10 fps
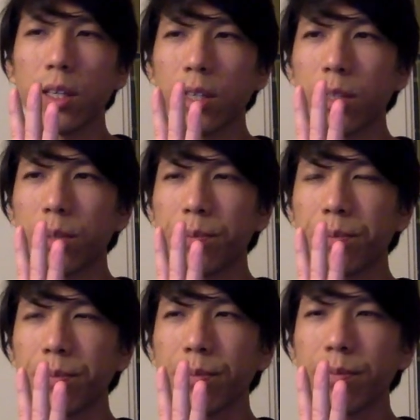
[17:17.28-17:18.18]
uh,
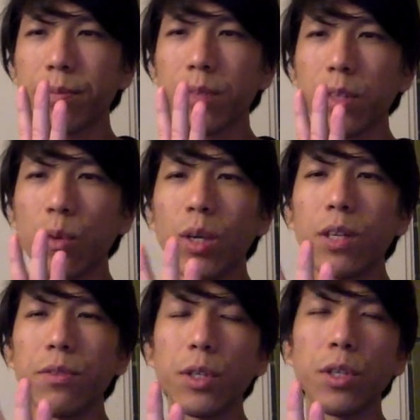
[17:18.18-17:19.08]
one
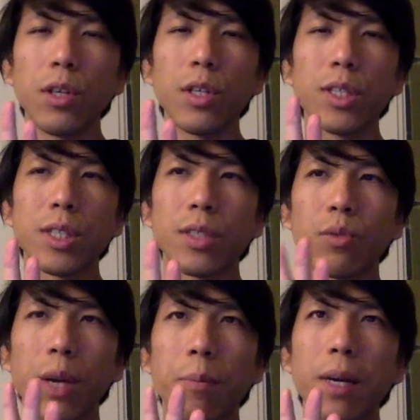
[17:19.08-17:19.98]
of the girls'
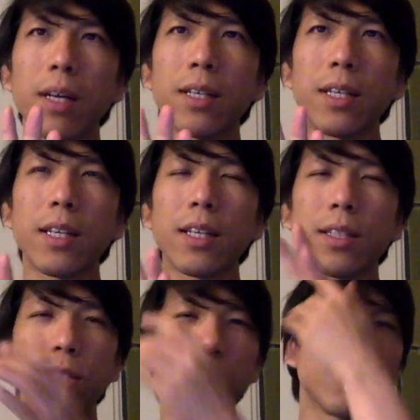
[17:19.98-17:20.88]
grandma.
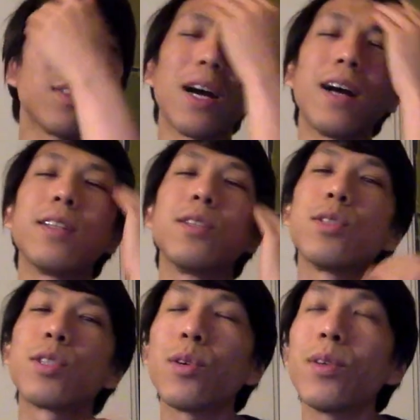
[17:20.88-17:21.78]
The
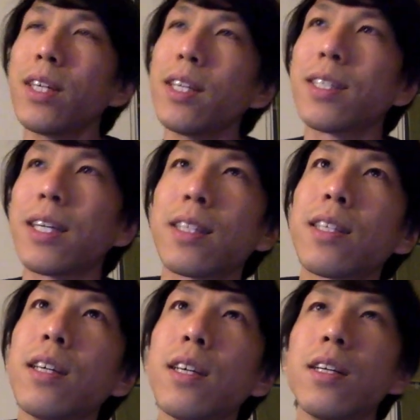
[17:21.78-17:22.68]
story is that
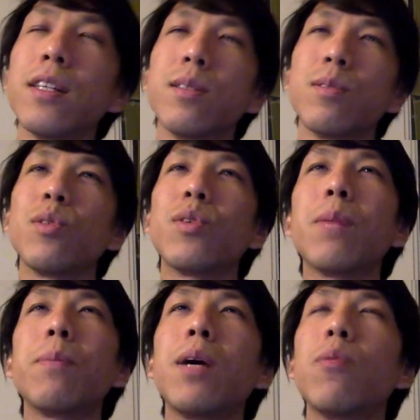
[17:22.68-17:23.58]
the
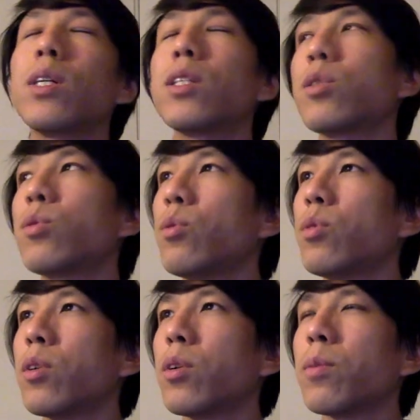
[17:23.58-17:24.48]
grandma wants
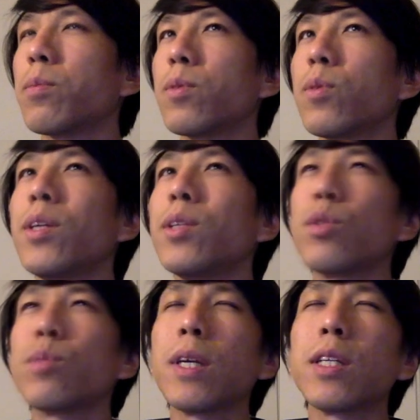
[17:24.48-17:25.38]
to go into
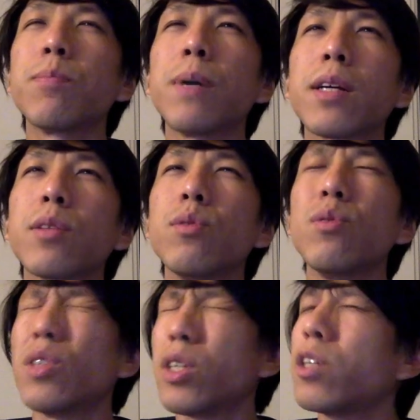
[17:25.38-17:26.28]
space back
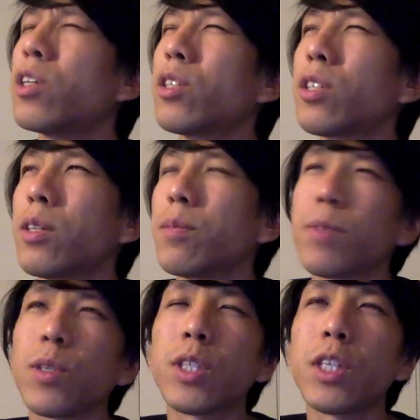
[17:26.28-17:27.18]
to Earth
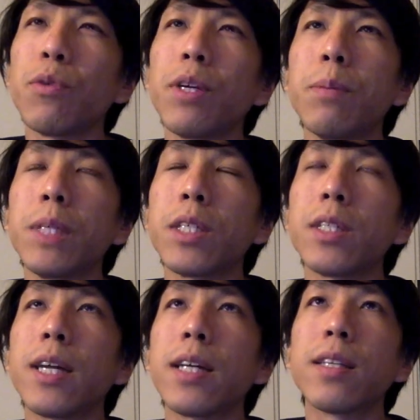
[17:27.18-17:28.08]
because she really misses
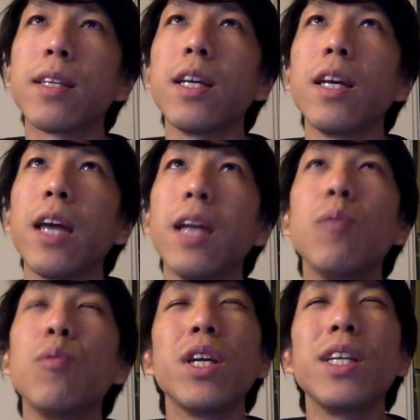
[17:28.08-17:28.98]
that. And
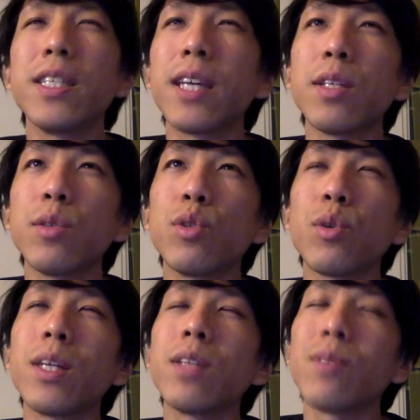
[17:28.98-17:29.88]
Dobuki decides to
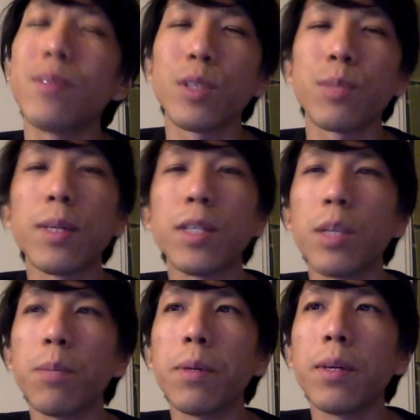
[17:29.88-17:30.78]
join with the
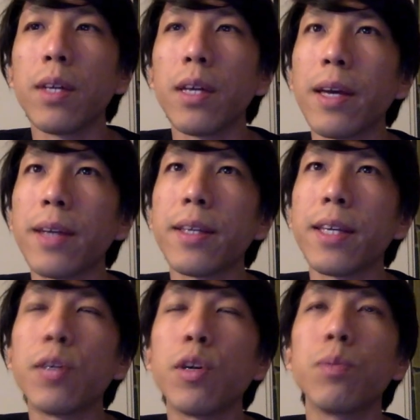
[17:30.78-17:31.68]
spaceship, and
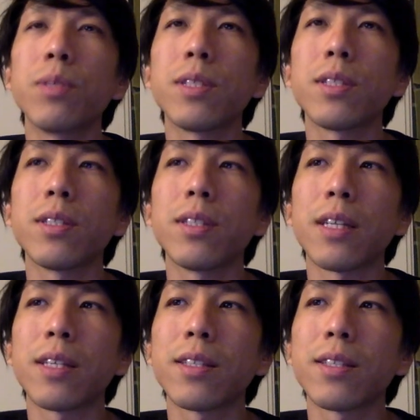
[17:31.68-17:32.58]
he hopes that